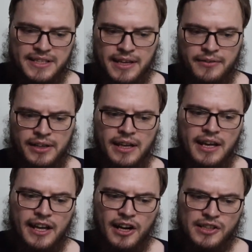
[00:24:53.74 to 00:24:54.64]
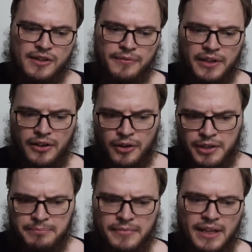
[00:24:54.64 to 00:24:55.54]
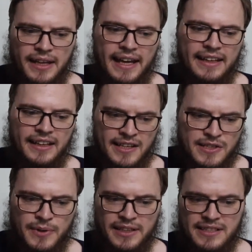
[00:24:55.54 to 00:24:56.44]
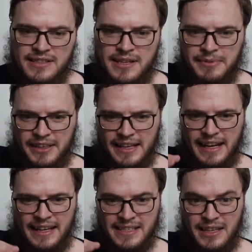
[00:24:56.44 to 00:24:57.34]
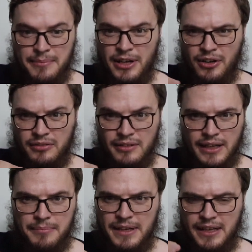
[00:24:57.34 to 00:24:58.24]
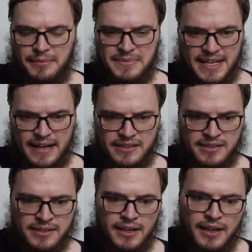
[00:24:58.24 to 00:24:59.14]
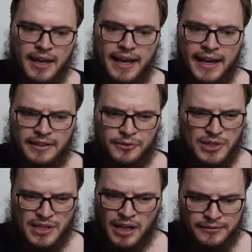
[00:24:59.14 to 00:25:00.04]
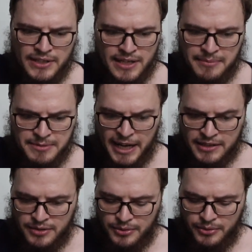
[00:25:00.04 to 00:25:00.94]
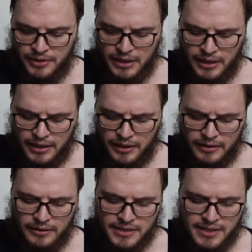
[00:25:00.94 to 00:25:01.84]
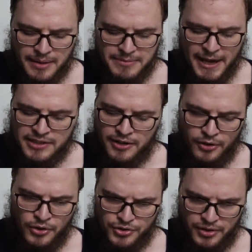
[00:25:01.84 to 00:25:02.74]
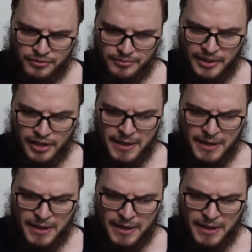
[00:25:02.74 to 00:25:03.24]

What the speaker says: given, and also for the udum and the kiswa, this is something that is in the middle, like a medium status. And of course, all of this comes back to the culture. We look